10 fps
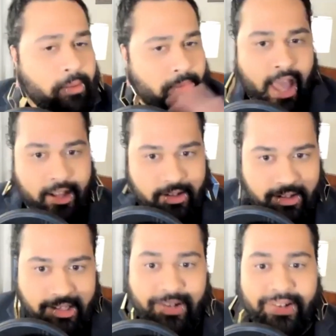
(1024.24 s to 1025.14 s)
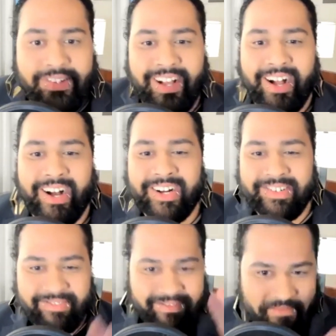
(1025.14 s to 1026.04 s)
back a little,
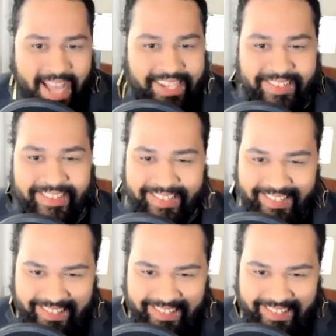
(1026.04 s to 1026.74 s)
back to